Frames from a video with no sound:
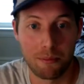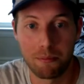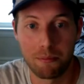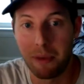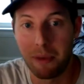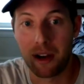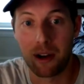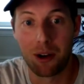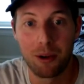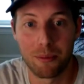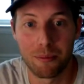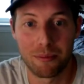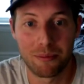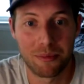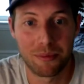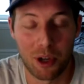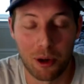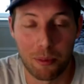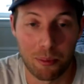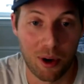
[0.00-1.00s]
men are
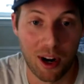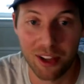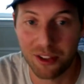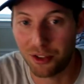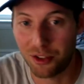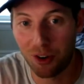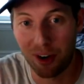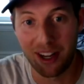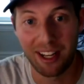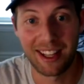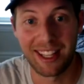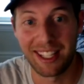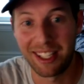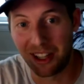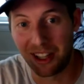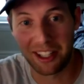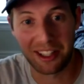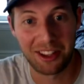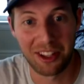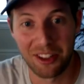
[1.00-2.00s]
oppressed or anything
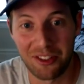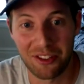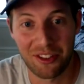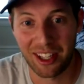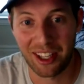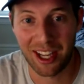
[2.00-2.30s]
like this.